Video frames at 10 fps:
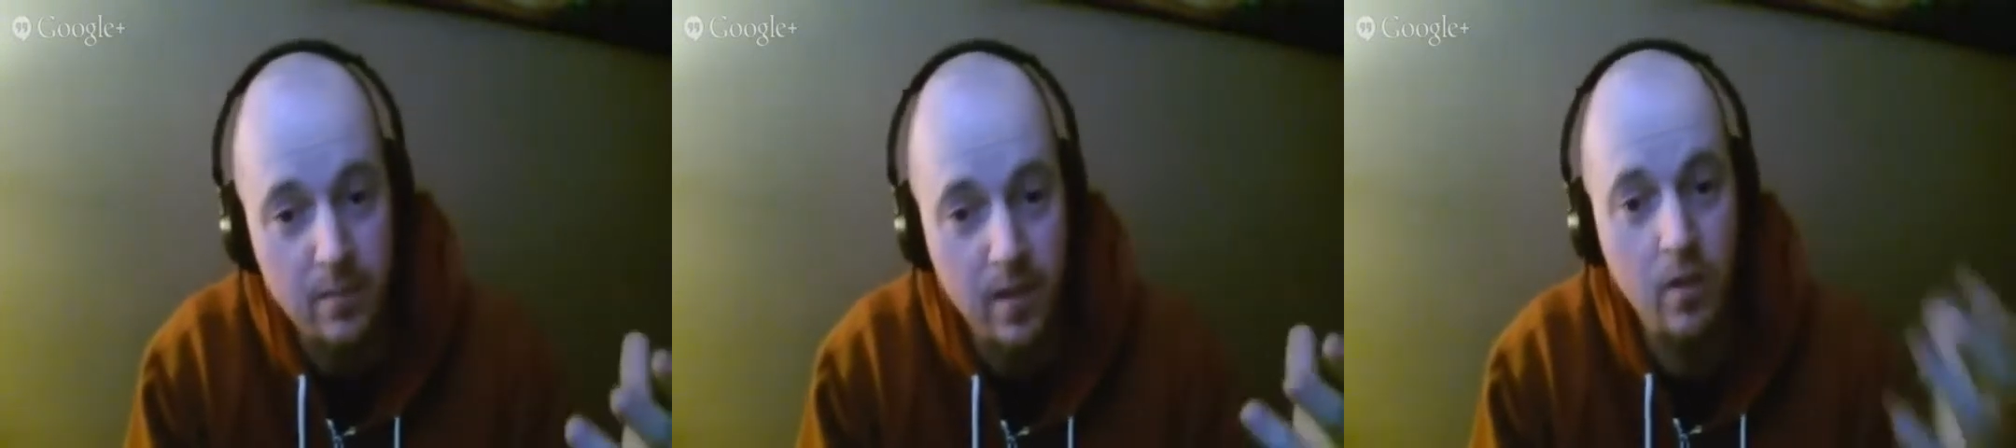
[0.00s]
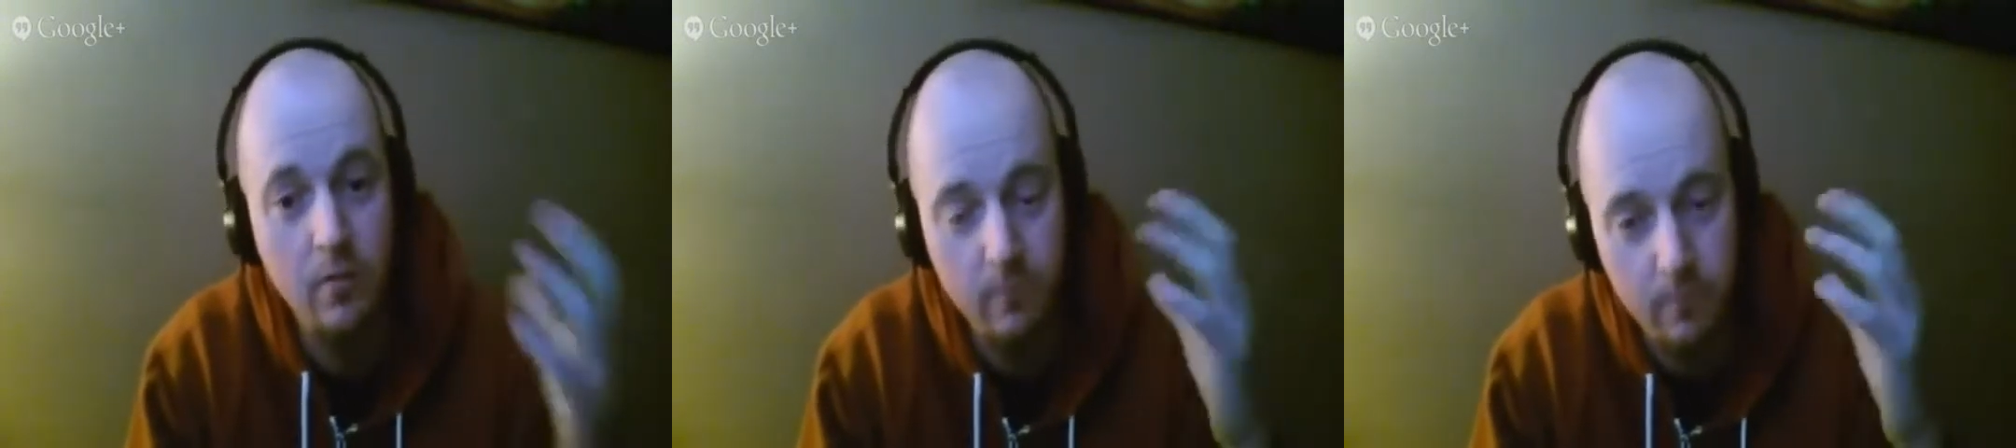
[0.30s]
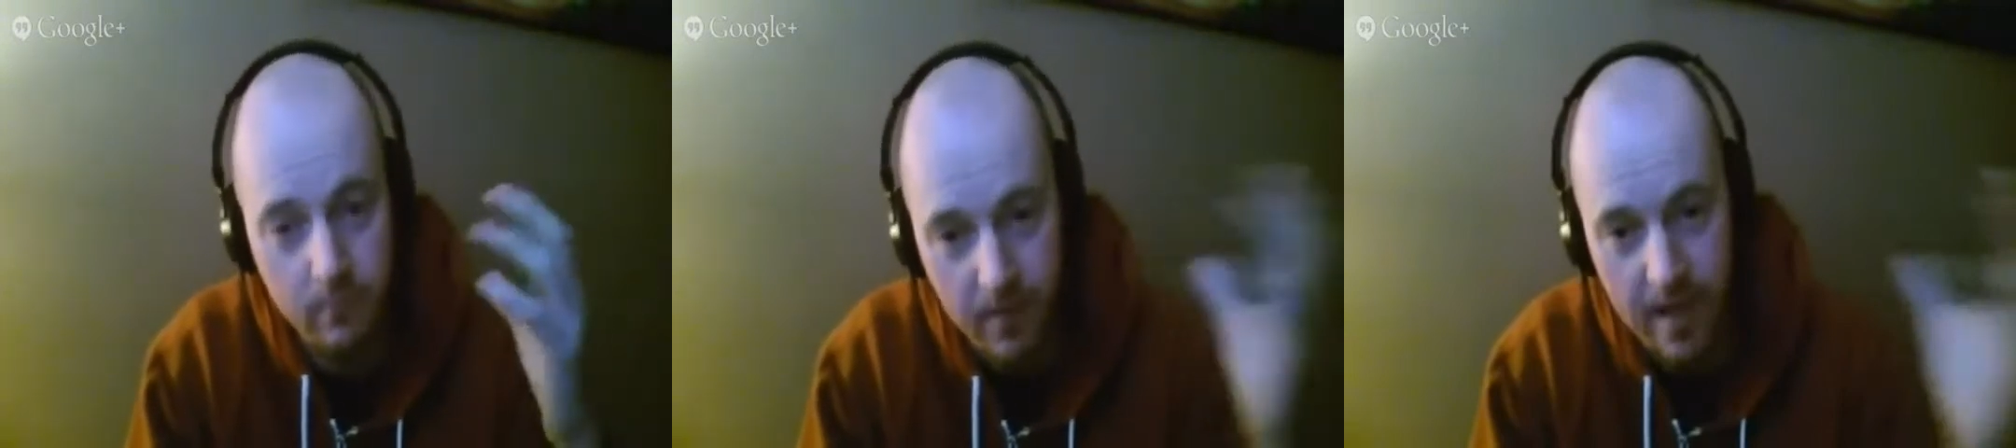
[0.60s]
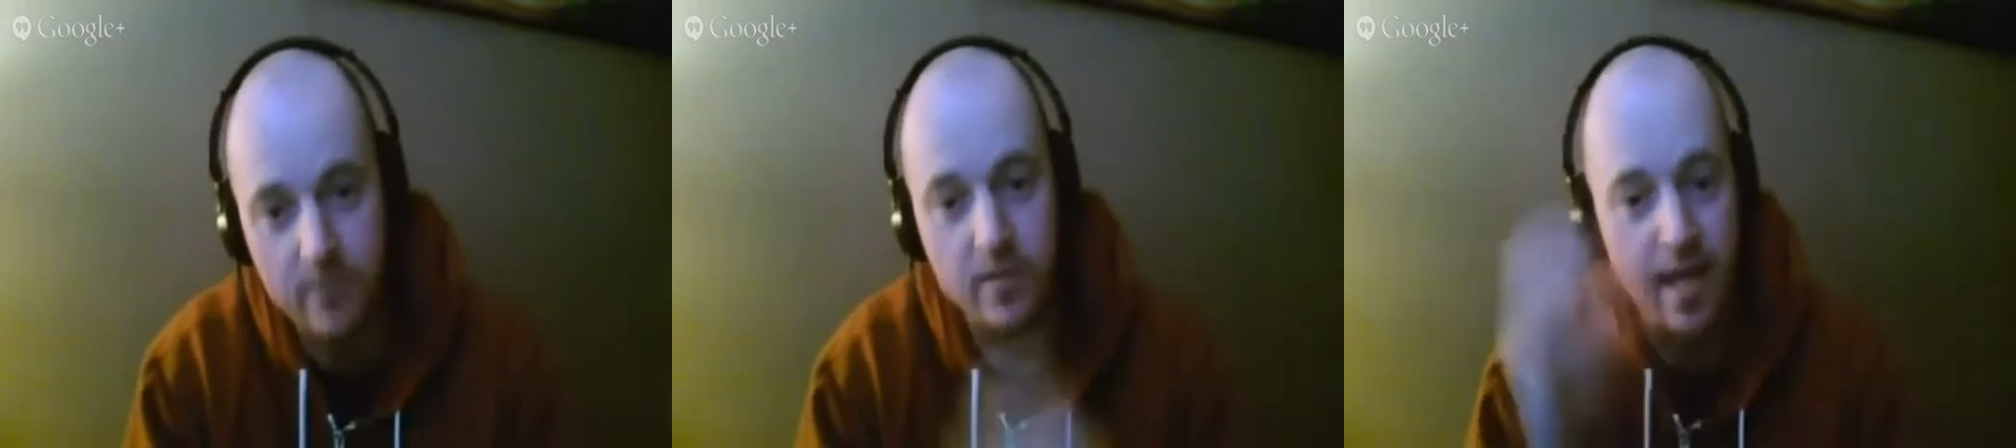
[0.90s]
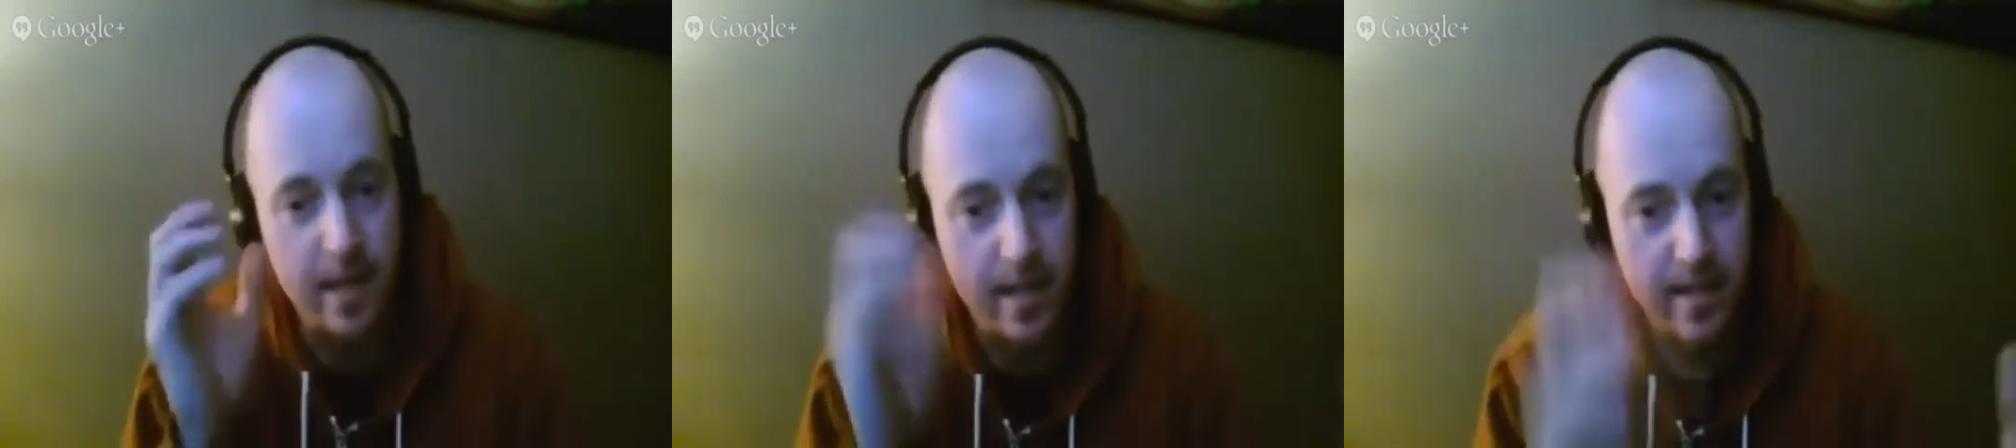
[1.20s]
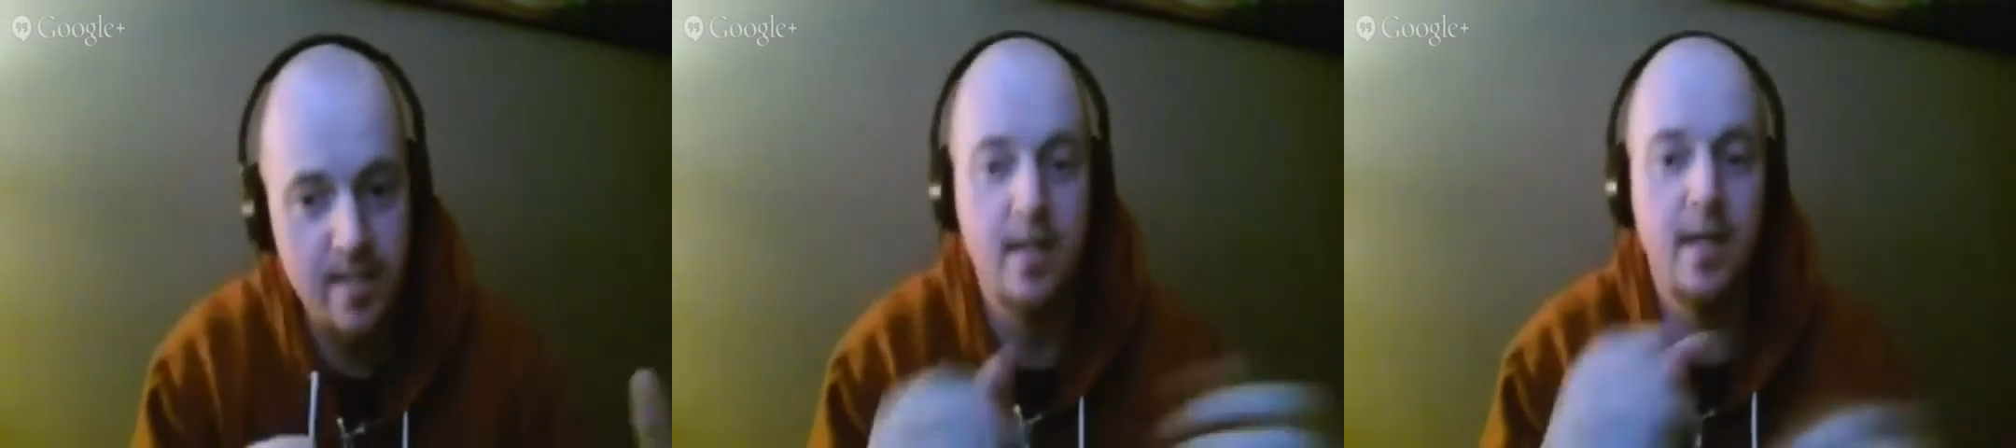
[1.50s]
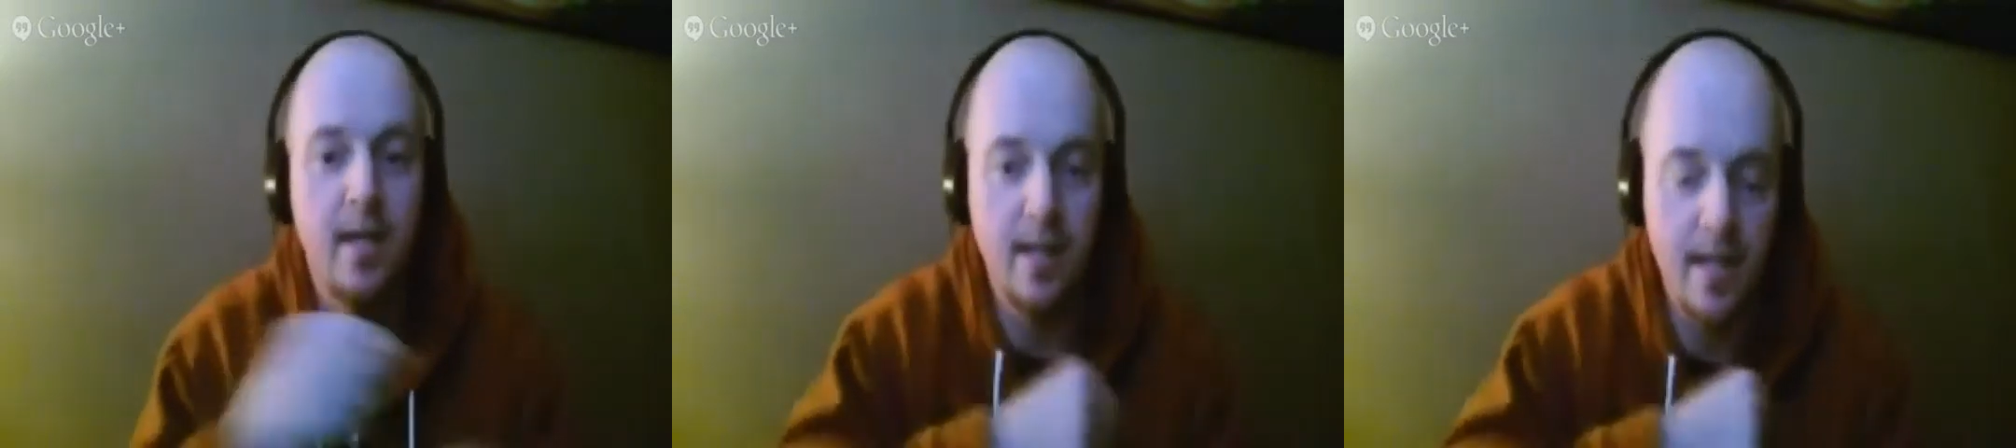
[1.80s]
The whole fact of getting into this
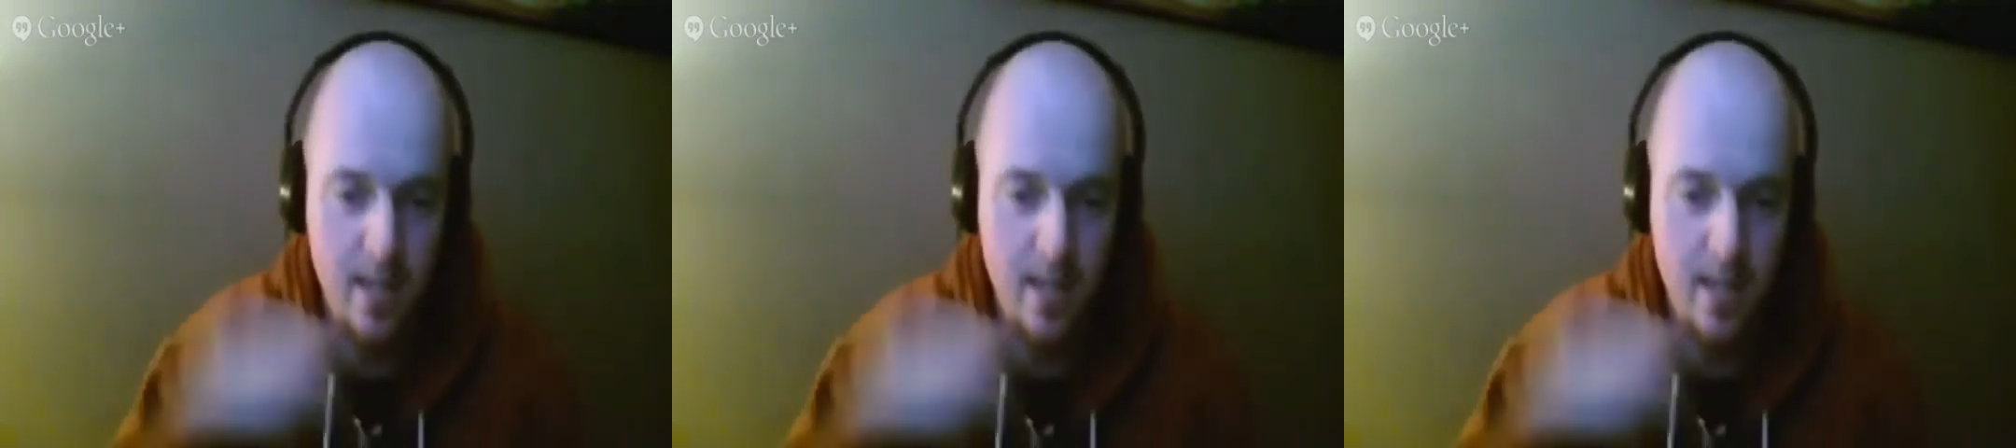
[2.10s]
thing and